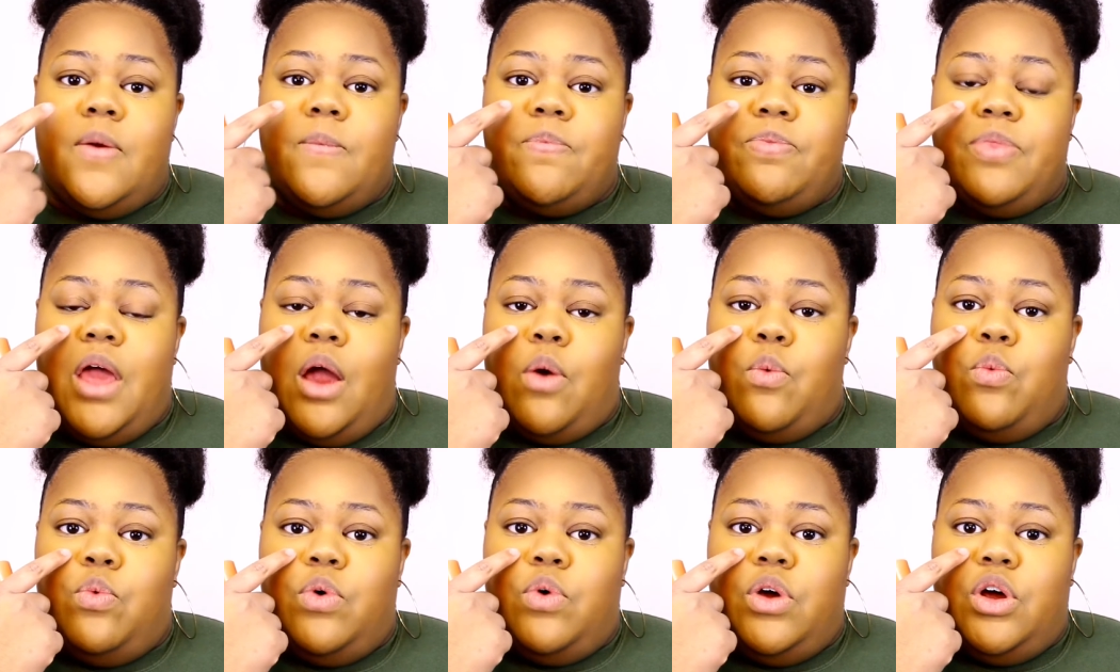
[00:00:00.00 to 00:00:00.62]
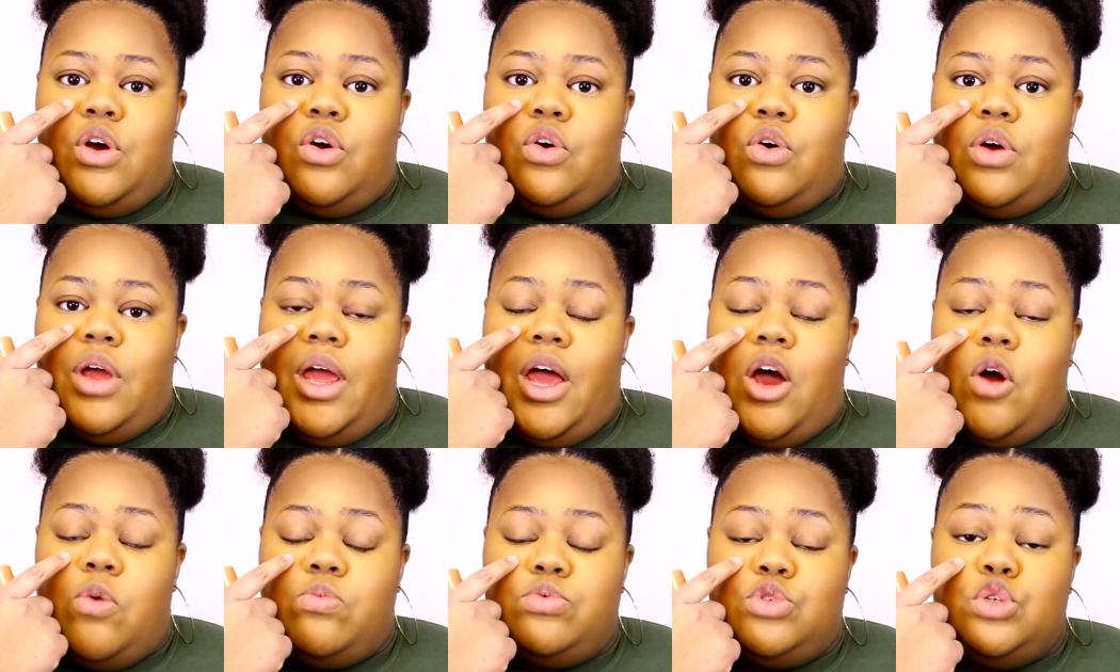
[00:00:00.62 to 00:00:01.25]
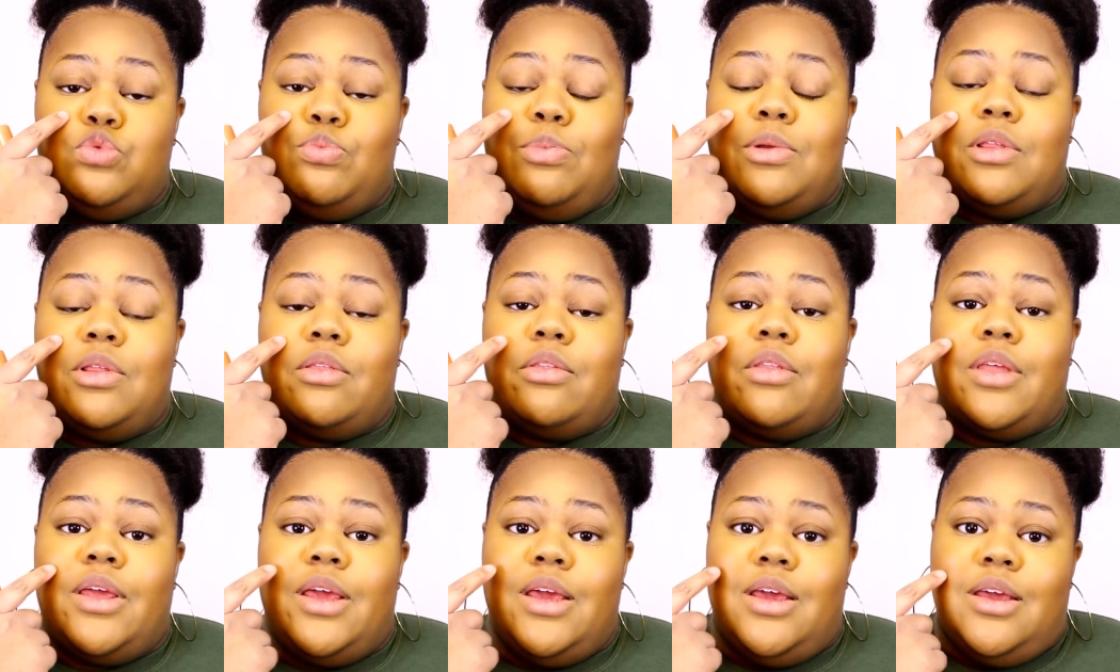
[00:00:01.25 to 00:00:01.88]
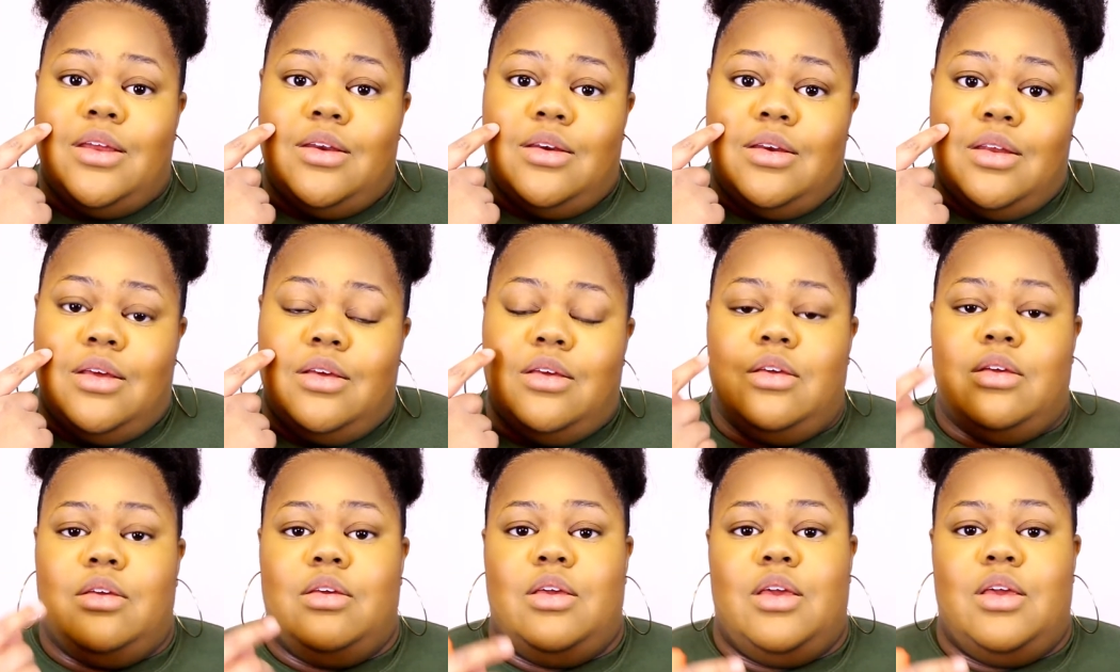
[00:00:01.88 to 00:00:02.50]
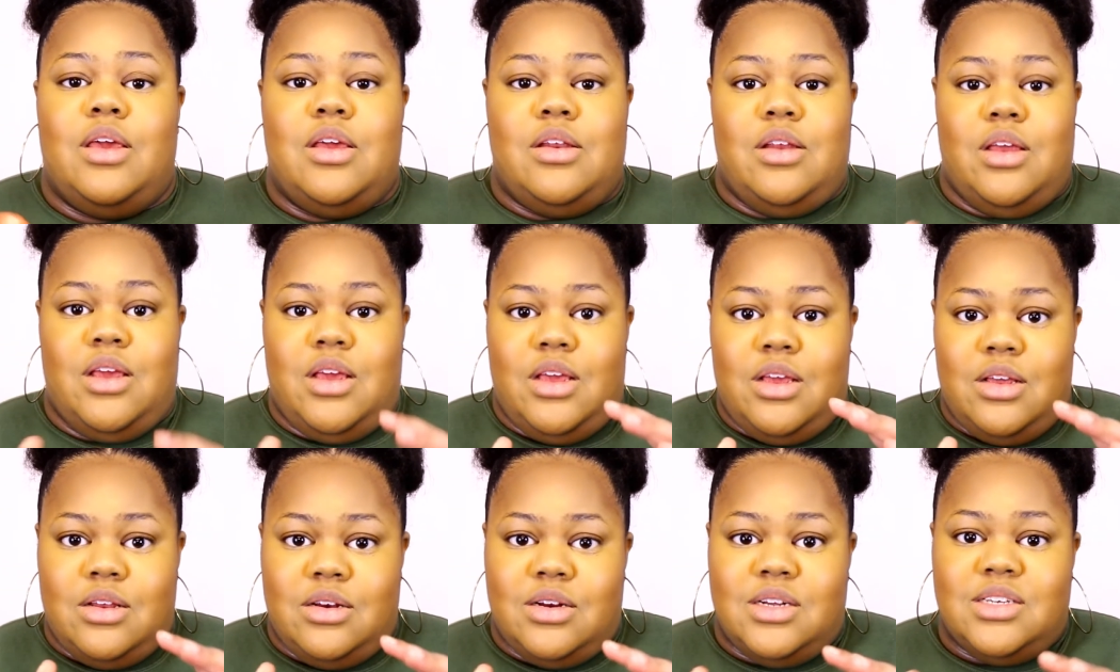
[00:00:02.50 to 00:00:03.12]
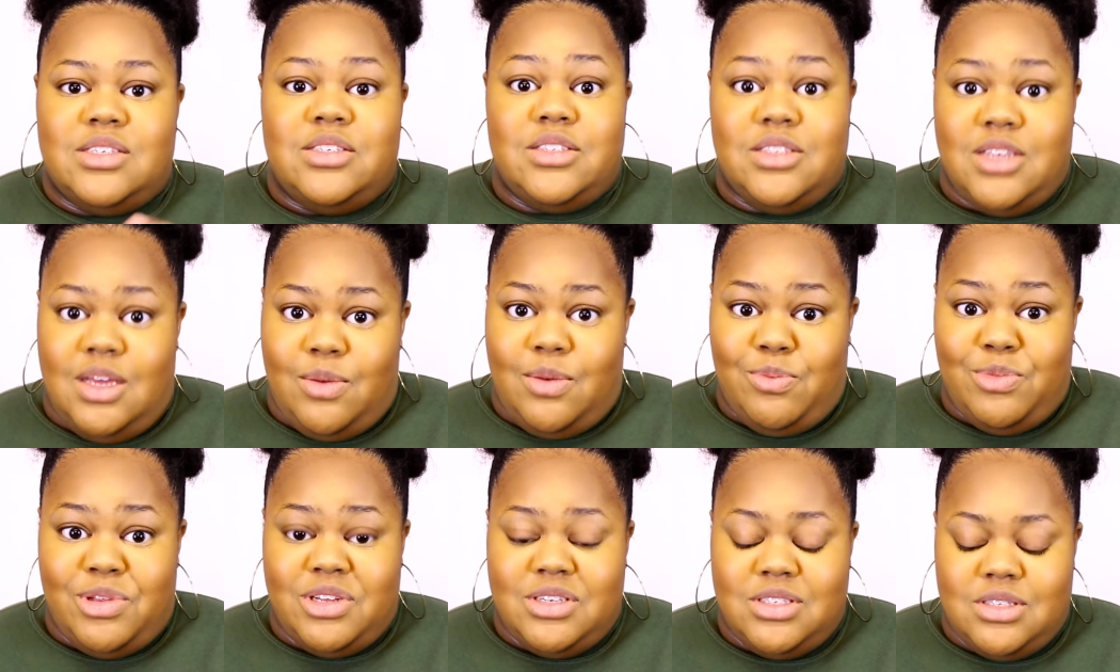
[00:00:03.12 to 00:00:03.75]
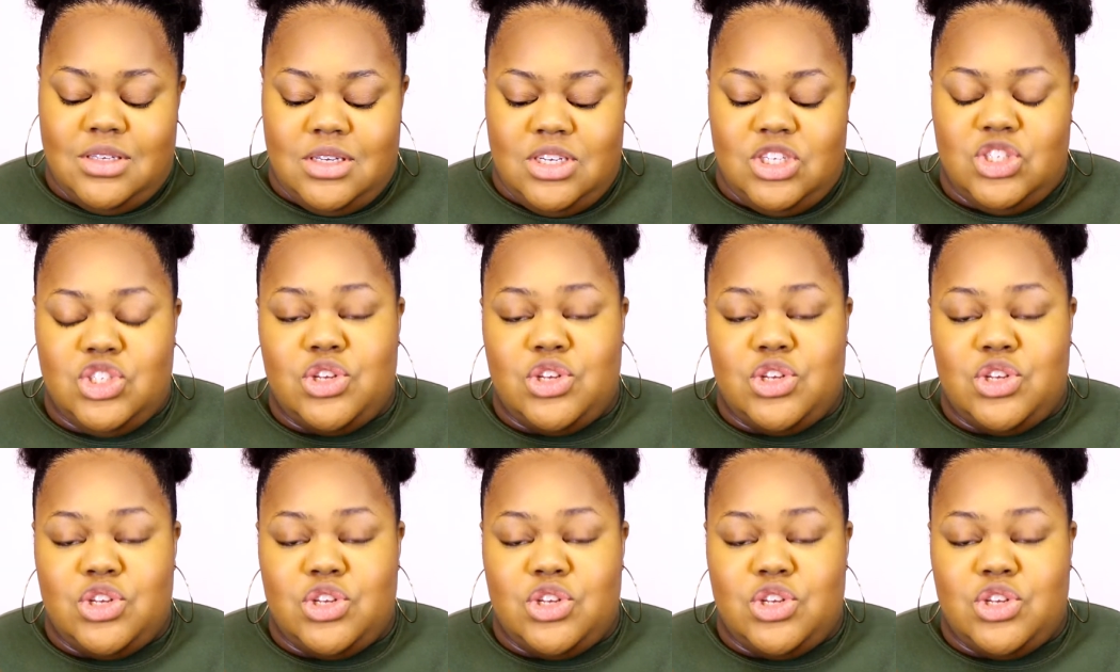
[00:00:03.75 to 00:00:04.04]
that will help to blend it in seamlessly.